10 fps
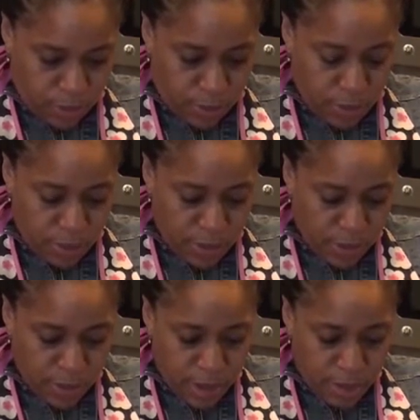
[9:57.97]
It's going to be the
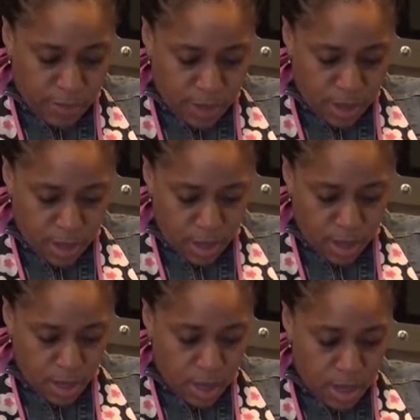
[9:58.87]
same thing,
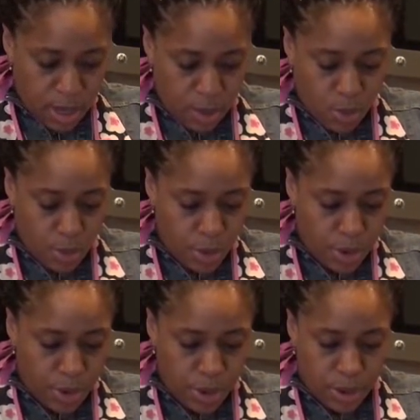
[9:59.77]
a
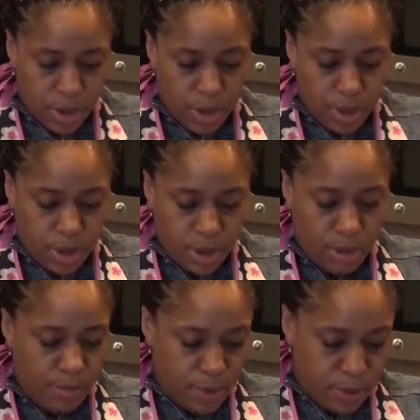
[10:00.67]
1/4
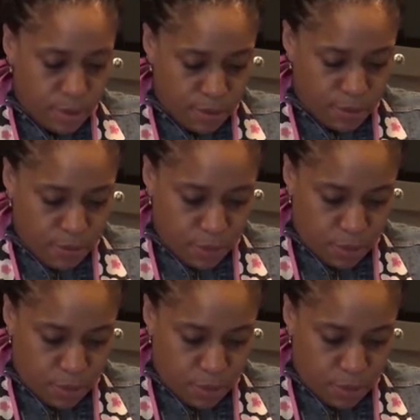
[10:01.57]
cup of